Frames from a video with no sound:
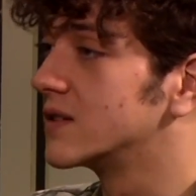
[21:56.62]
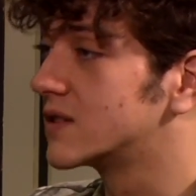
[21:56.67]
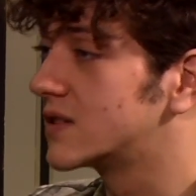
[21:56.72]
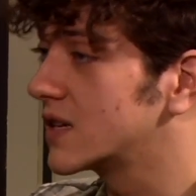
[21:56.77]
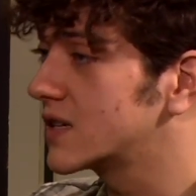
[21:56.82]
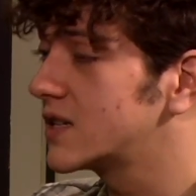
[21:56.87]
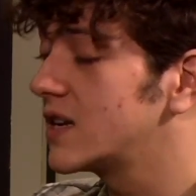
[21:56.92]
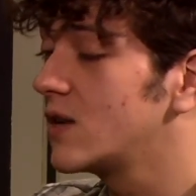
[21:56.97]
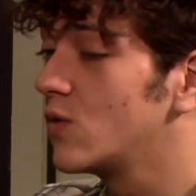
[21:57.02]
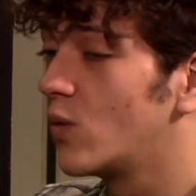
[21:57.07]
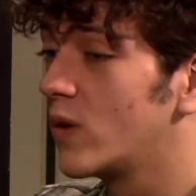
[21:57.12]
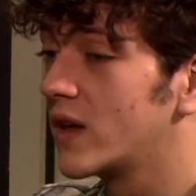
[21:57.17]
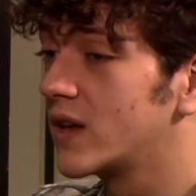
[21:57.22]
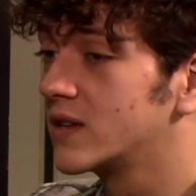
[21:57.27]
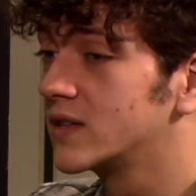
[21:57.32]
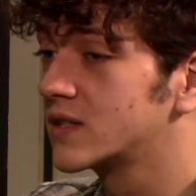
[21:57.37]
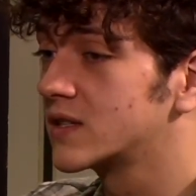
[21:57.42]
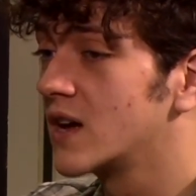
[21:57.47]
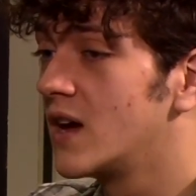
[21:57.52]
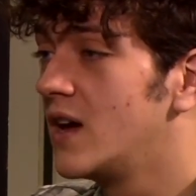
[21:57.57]
16
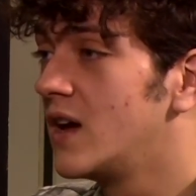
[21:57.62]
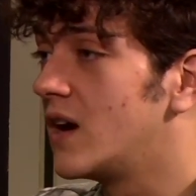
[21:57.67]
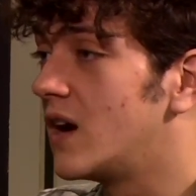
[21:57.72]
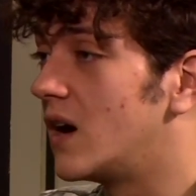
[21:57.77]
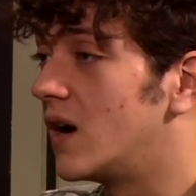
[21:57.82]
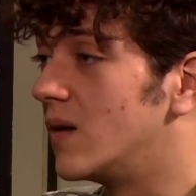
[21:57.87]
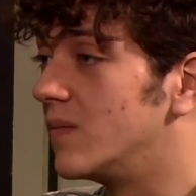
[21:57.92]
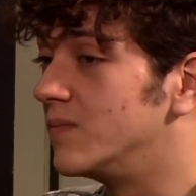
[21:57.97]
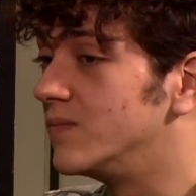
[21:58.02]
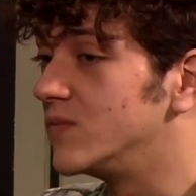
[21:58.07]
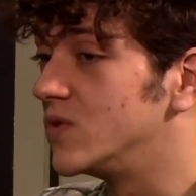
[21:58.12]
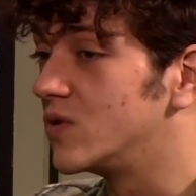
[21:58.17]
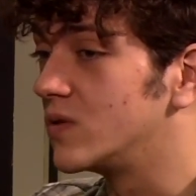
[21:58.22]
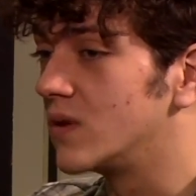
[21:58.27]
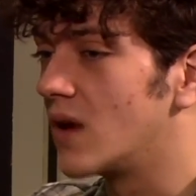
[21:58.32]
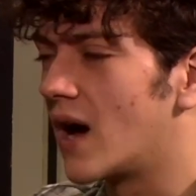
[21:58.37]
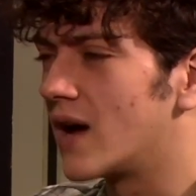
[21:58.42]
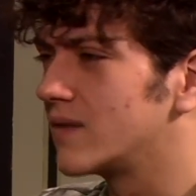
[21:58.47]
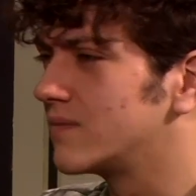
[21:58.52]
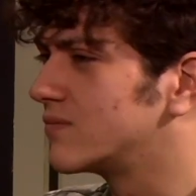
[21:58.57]
wings. Can
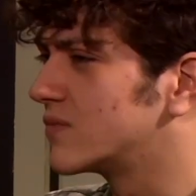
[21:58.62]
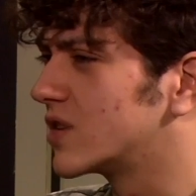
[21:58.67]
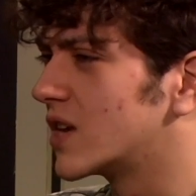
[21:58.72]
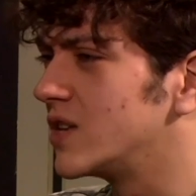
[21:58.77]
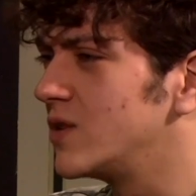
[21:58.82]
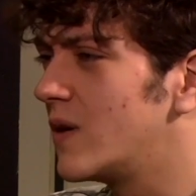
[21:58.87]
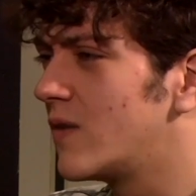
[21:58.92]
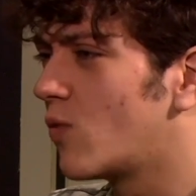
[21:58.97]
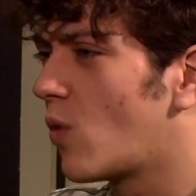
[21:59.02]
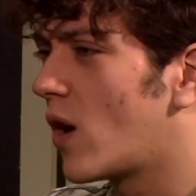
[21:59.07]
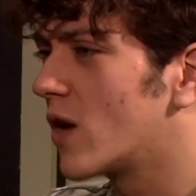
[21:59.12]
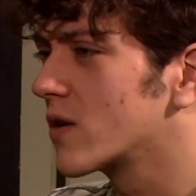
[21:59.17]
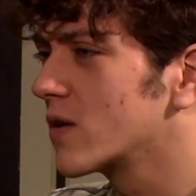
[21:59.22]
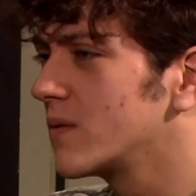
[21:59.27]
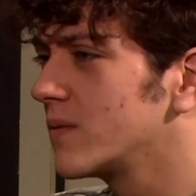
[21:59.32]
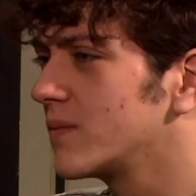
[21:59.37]
you have water?